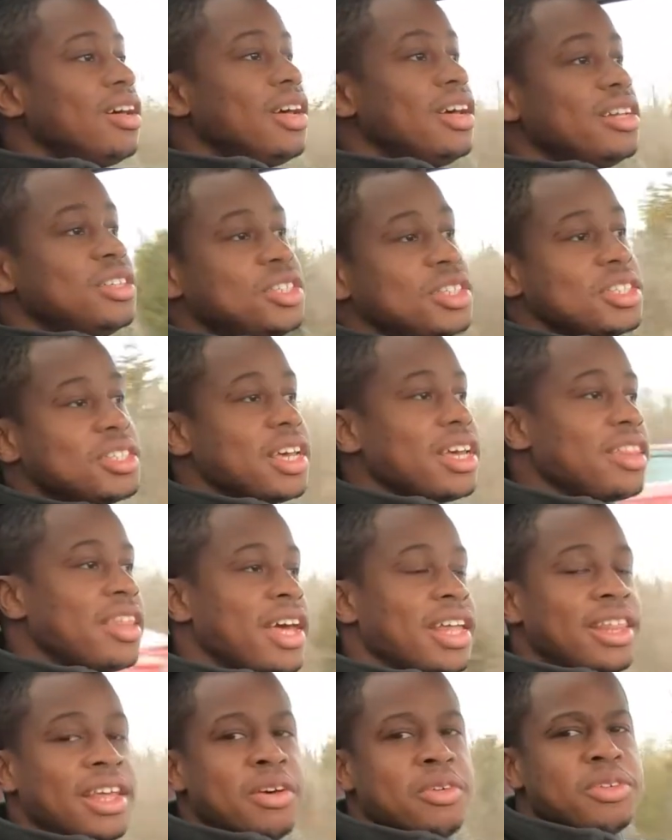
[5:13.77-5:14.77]
And just like
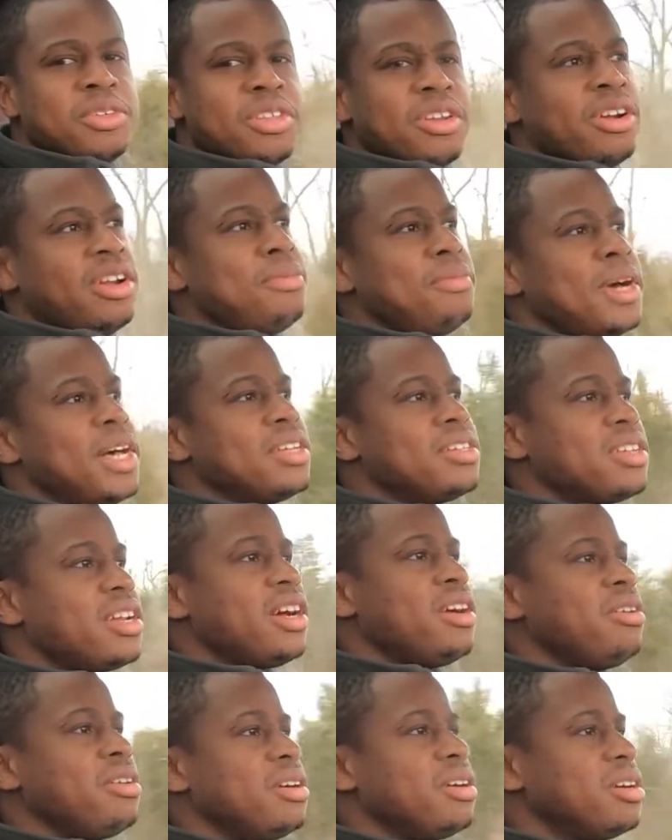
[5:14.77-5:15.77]
that, that was 30 miles an
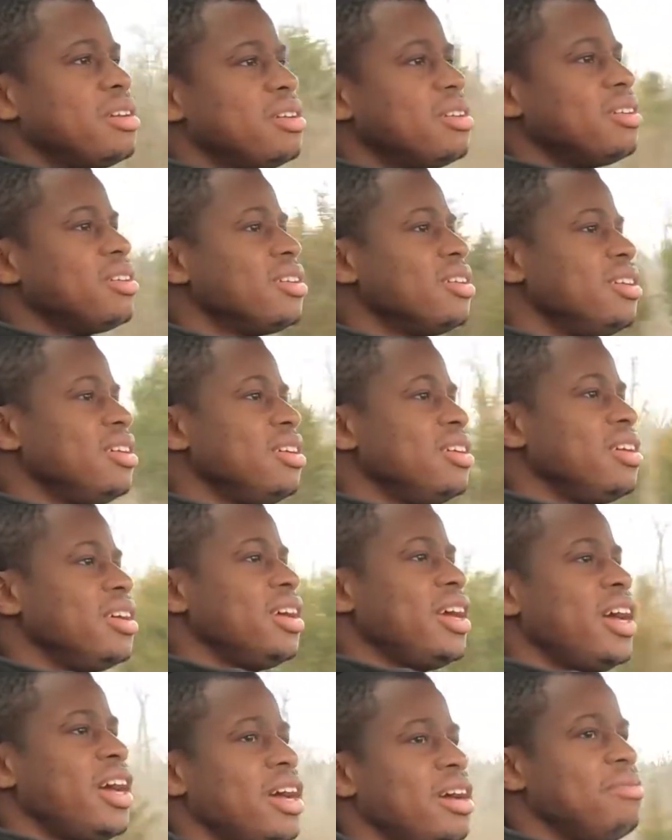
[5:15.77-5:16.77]
hour.
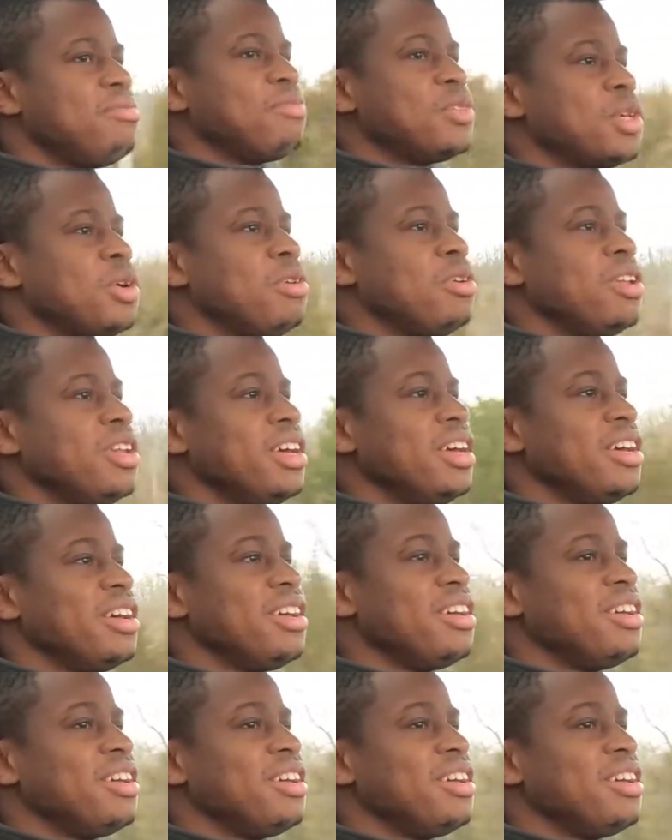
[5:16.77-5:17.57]
Yeah, totally.